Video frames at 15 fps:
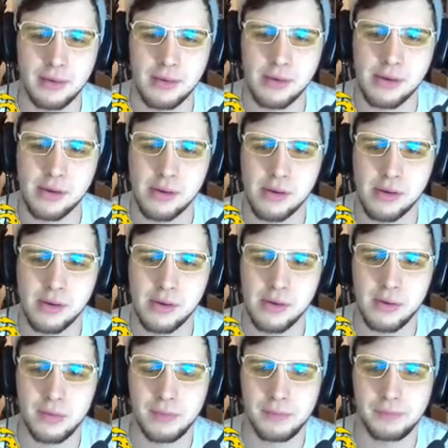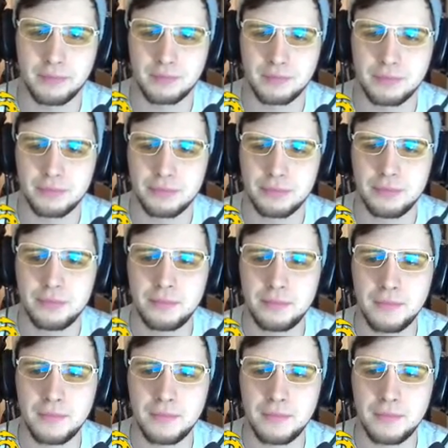Nothing is said.